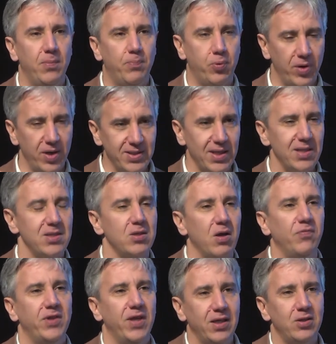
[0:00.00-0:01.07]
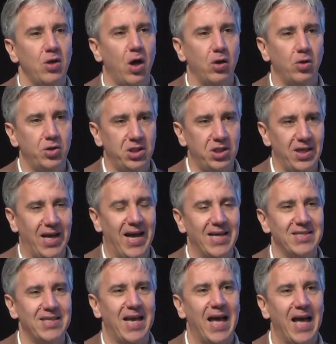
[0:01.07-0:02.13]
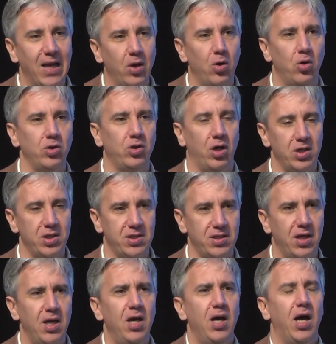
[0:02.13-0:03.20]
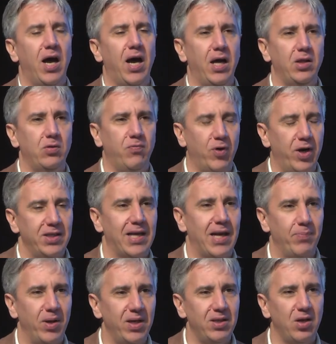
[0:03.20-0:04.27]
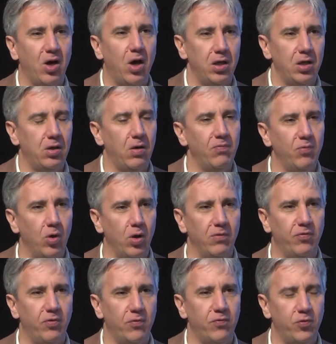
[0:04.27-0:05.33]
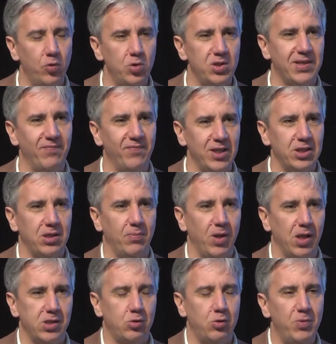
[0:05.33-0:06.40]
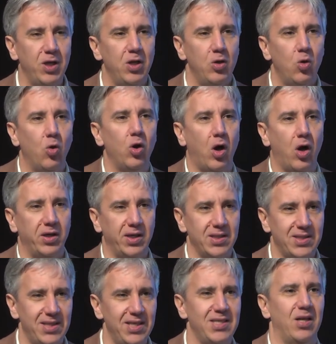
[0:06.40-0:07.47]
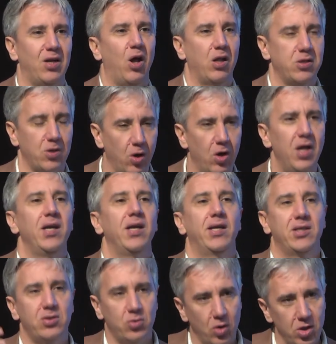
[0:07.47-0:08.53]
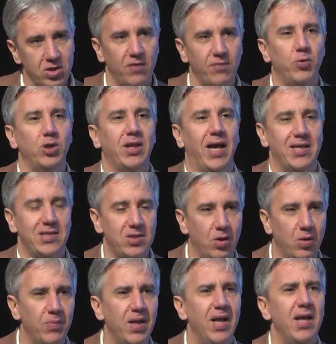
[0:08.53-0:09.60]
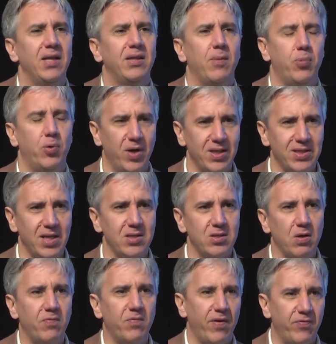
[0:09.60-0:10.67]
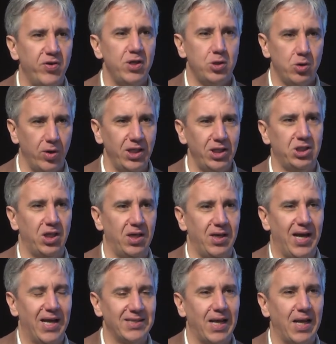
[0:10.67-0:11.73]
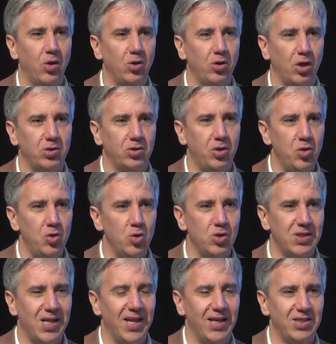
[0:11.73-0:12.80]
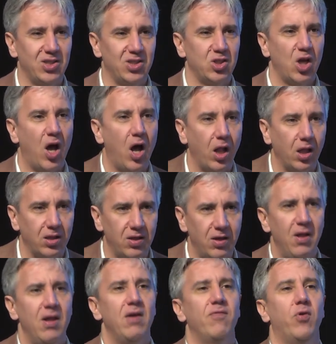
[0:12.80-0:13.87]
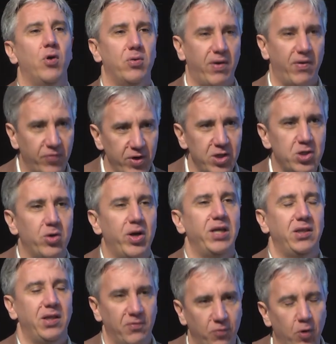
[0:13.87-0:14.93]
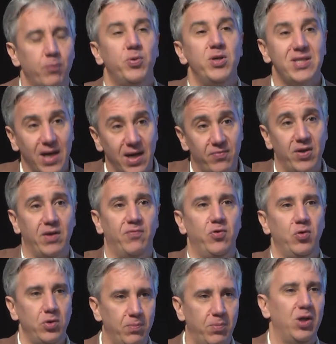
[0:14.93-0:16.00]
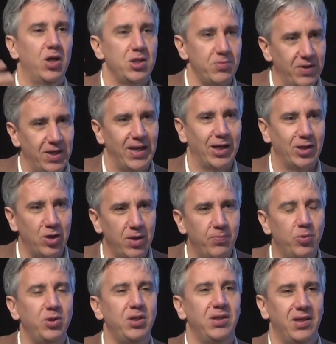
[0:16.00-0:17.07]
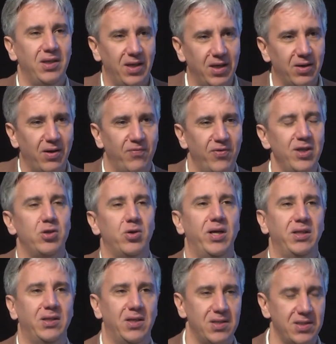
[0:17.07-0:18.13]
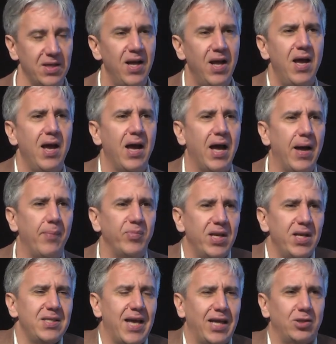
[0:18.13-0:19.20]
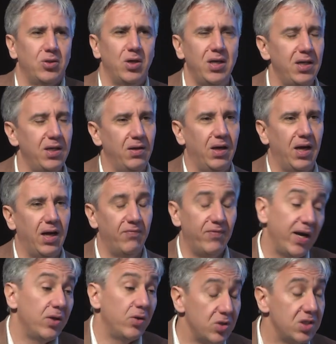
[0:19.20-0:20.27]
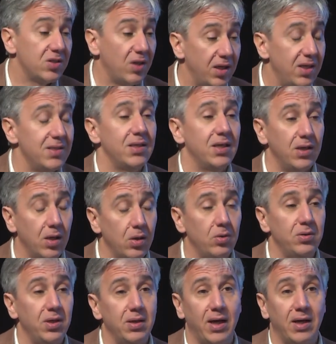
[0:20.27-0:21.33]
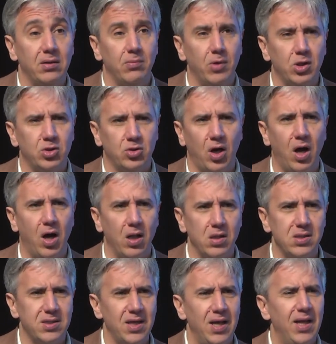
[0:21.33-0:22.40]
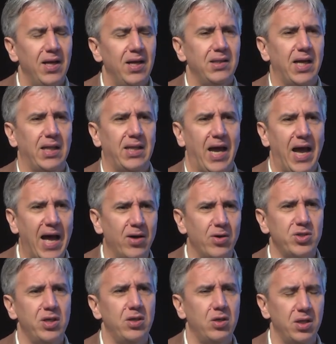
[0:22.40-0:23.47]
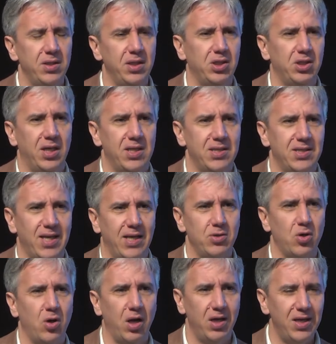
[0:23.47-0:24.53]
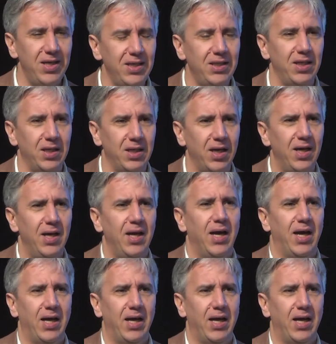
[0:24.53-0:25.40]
the presence of technology has allowed us, for example, in the high-income world, for fruits and vegetables to be no longer seasonal. So a source of potassium, the presence of refrigeration has allowed us to use less salt for refrigerating, for preserving food, because we can actually put it in refrigerators. There is actually very good studies, including randomized trials, that housing conditions, central heating,